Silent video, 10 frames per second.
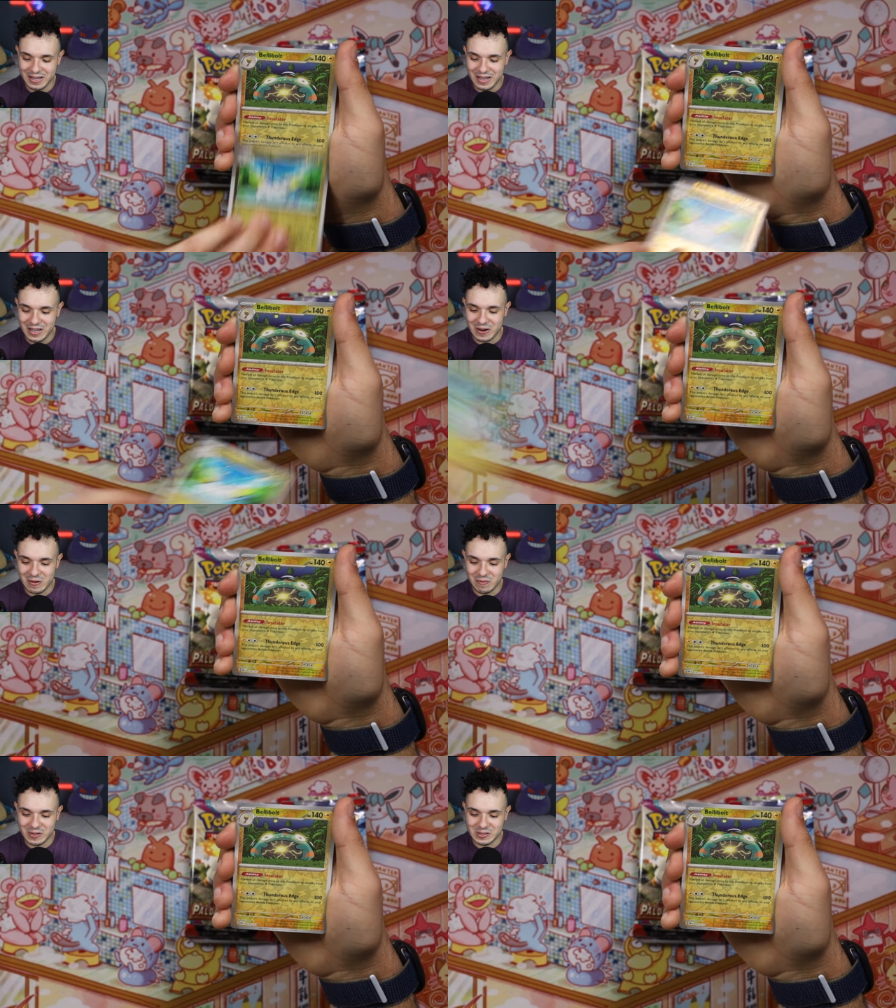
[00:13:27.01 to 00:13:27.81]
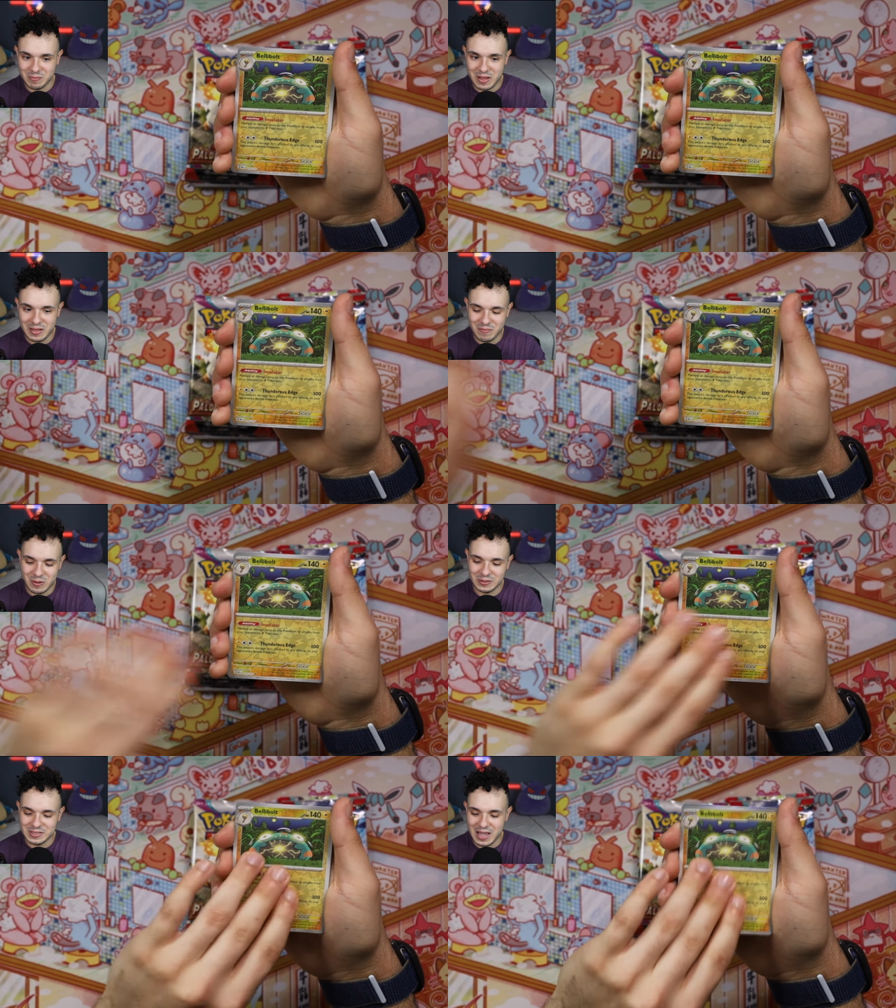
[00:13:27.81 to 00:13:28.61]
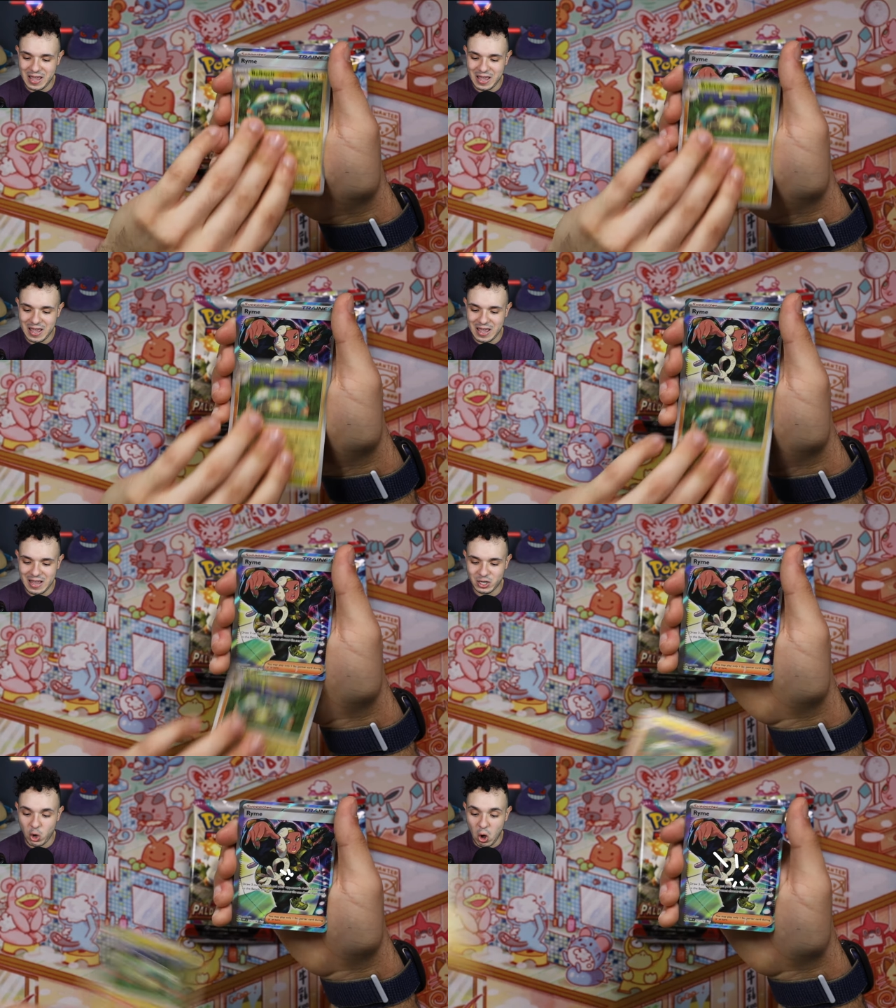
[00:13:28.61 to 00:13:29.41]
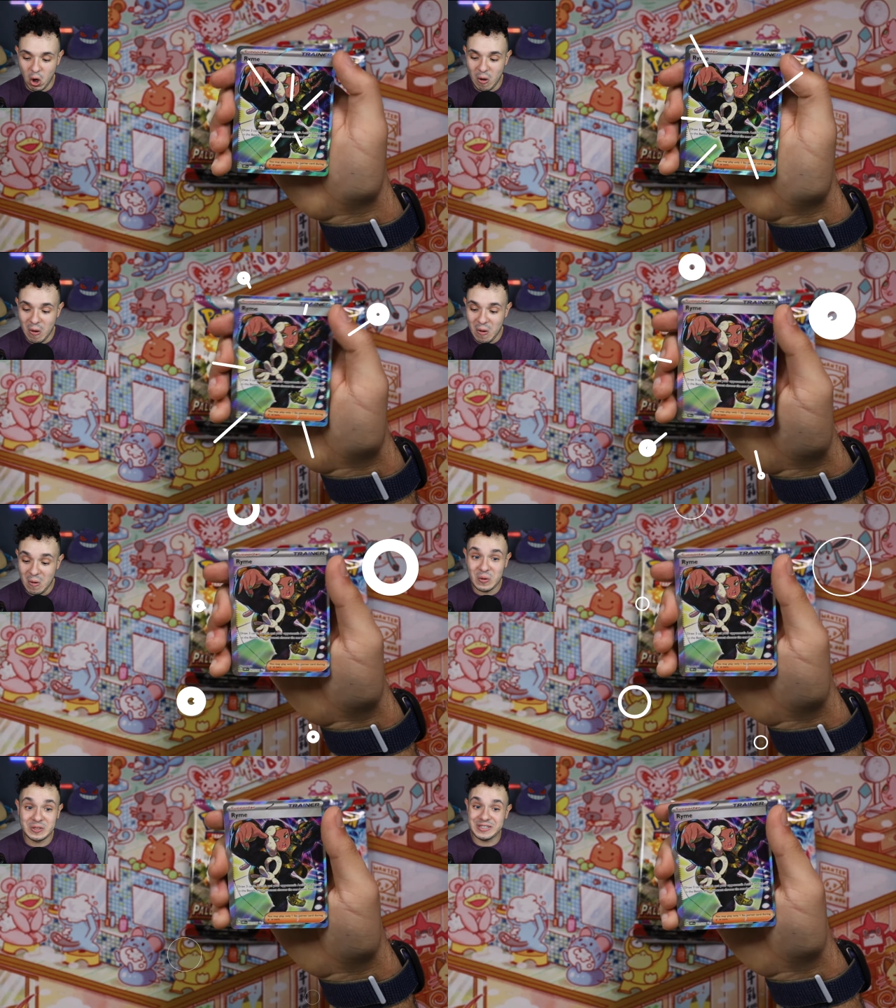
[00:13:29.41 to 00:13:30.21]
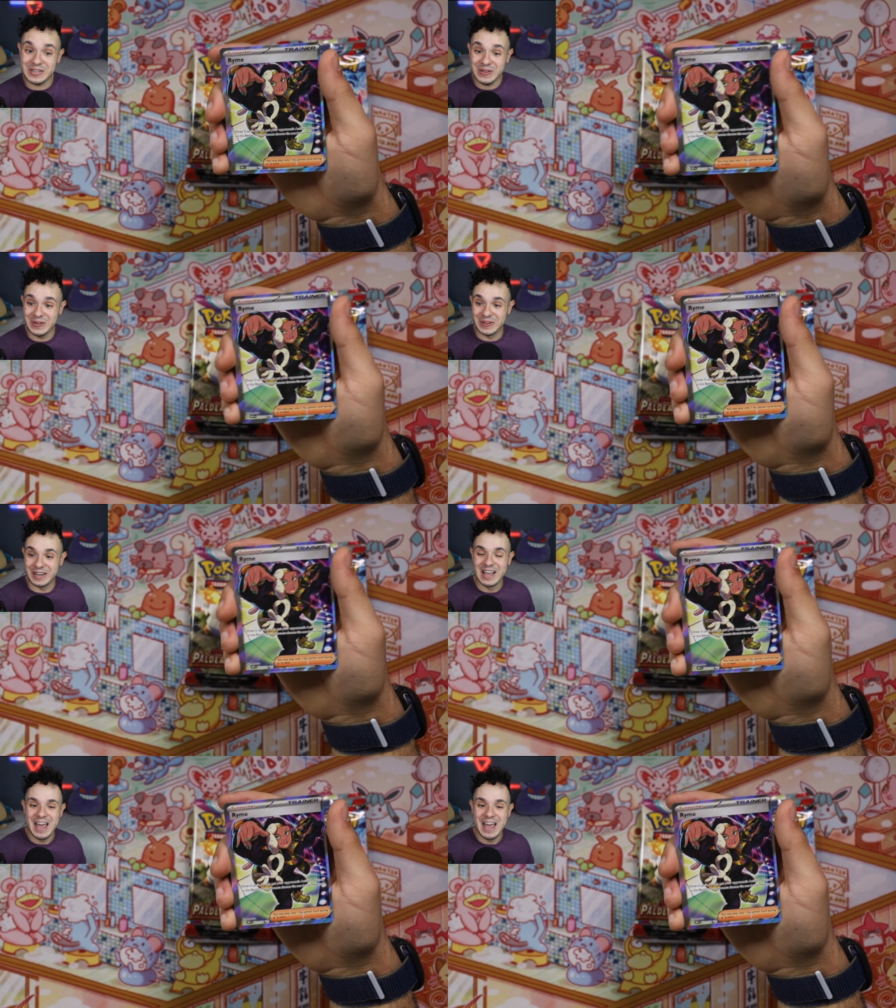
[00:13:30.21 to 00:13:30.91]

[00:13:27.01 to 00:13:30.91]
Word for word: a reverse Bellybolt, and oh dude!